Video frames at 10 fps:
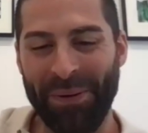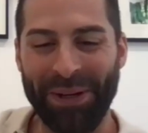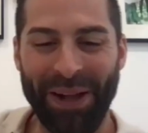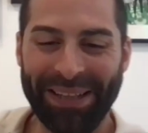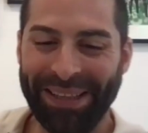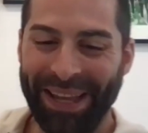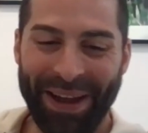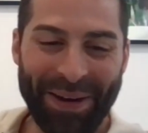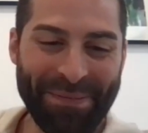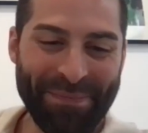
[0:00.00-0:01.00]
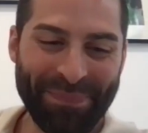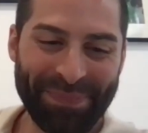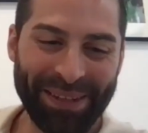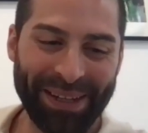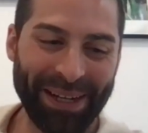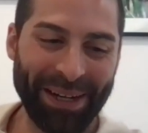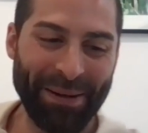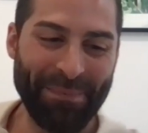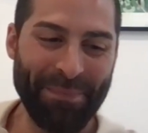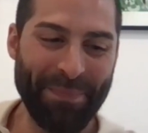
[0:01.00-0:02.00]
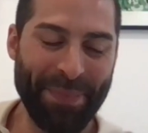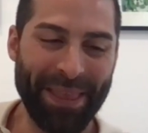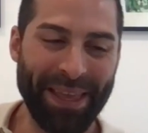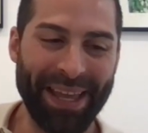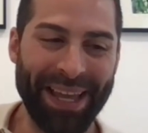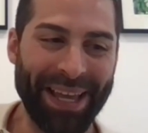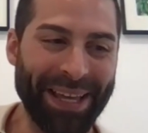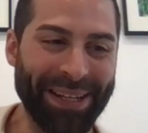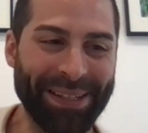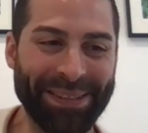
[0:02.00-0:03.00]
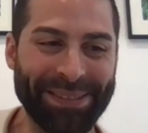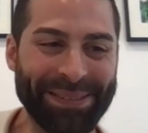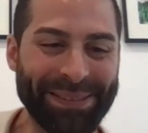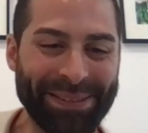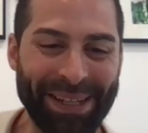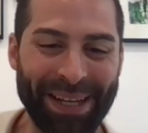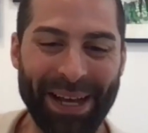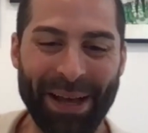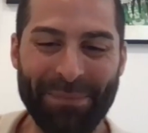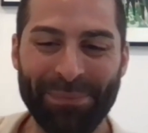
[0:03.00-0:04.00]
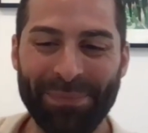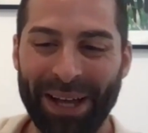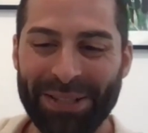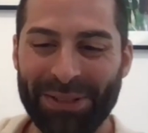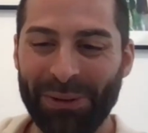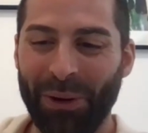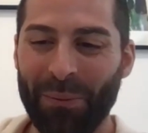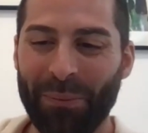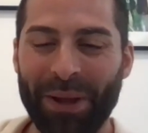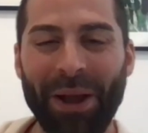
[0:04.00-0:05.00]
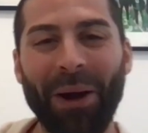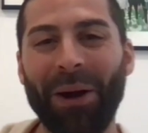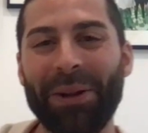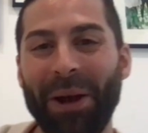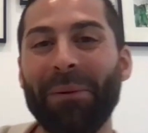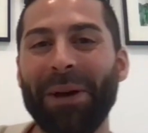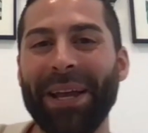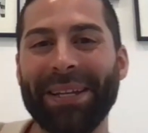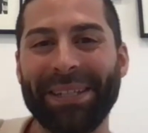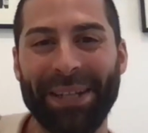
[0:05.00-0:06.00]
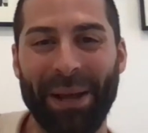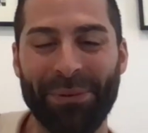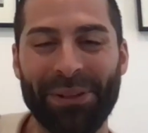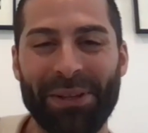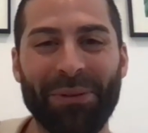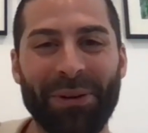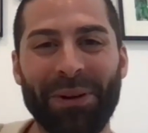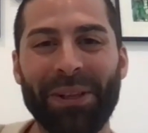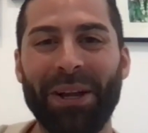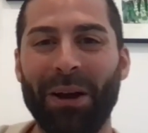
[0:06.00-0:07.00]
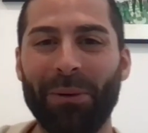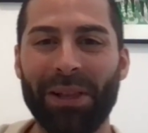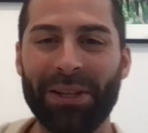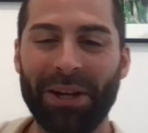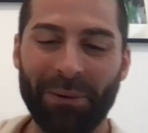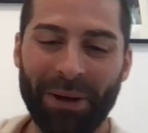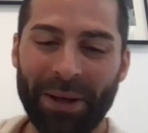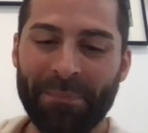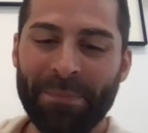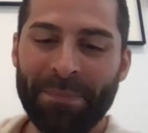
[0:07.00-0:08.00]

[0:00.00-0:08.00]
We're not there. And I do hope we are on our way, and I believe we really are well on our way.